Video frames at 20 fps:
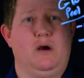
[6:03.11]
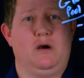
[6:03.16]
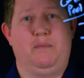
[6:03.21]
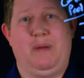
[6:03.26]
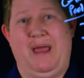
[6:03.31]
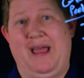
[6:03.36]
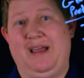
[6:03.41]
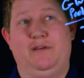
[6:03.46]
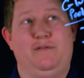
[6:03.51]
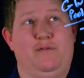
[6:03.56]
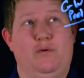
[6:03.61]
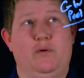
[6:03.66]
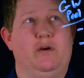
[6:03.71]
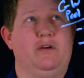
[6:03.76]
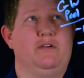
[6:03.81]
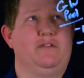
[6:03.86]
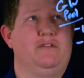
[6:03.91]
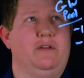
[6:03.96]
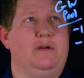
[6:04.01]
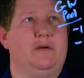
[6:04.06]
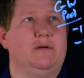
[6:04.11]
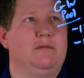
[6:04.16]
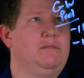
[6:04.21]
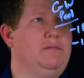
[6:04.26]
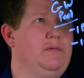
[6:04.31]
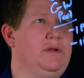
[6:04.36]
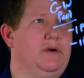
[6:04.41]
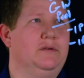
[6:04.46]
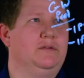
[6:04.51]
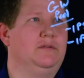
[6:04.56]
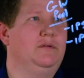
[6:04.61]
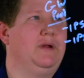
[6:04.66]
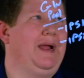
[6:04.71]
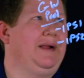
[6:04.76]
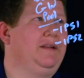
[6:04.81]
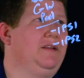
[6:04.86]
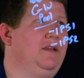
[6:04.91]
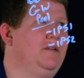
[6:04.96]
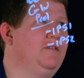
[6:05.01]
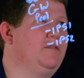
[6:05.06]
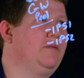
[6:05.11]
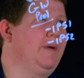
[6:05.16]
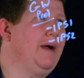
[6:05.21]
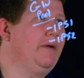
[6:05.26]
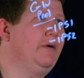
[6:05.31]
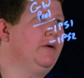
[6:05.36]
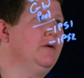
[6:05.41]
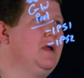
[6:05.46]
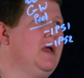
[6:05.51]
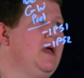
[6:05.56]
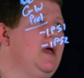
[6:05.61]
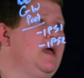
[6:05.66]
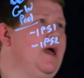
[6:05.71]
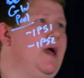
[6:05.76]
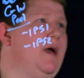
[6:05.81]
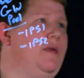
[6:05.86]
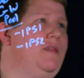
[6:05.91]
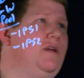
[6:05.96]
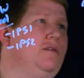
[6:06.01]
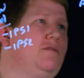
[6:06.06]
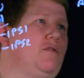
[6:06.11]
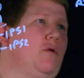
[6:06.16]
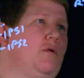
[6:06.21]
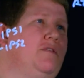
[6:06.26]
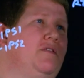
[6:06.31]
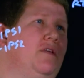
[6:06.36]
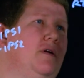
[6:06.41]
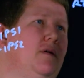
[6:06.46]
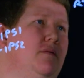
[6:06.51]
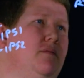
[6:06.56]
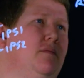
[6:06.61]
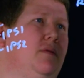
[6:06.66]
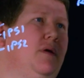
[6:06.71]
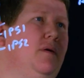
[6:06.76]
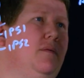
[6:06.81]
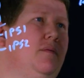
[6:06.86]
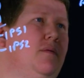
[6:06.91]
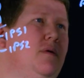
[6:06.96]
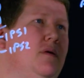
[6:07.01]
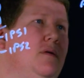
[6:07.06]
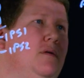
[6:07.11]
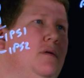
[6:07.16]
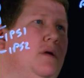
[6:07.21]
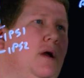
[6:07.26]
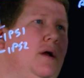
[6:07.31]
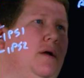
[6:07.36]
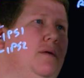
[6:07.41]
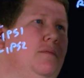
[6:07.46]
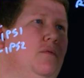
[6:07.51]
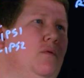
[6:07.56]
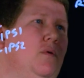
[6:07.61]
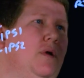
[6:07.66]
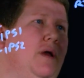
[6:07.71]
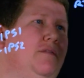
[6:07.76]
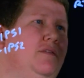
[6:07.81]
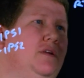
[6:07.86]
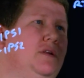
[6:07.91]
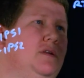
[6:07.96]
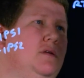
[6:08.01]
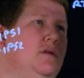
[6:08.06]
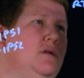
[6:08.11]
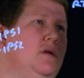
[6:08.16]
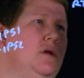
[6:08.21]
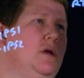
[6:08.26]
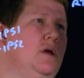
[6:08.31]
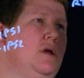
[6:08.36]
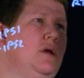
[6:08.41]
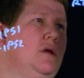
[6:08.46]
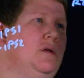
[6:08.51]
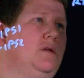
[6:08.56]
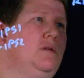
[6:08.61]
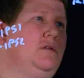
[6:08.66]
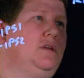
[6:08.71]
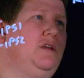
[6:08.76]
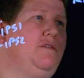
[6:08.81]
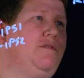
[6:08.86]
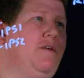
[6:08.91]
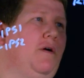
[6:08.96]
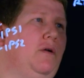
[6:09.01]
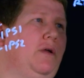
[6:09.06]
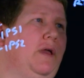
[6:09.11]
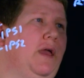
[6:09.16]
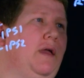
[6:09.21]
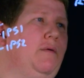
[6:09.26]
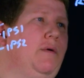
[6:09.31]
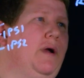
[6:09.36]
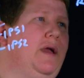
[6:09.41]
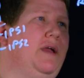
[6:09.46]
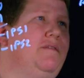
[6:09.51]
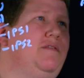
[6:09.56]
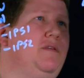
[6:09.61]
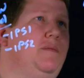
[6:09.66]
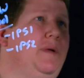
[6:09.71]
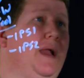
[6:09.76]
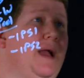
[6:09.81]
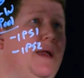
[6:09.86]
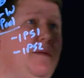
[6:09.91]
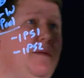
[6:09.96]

are packet forwarders. They're, they're acting as a router. And then, of course, the, the, um, we'll have a default gateway of the big